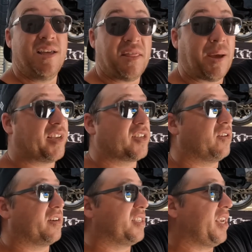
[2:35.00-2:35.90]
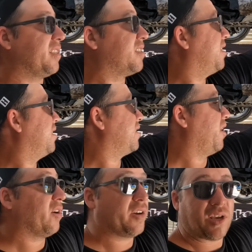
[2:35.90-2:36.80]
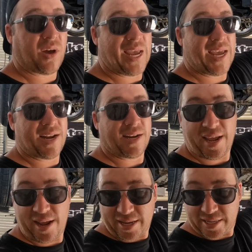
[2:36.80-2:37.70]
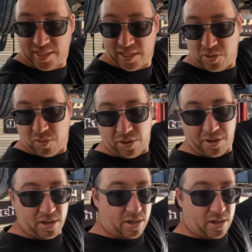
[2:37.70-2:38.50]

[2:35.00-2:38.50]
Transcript: that makes a lot of sense. So I'm going to go ahead now and continue on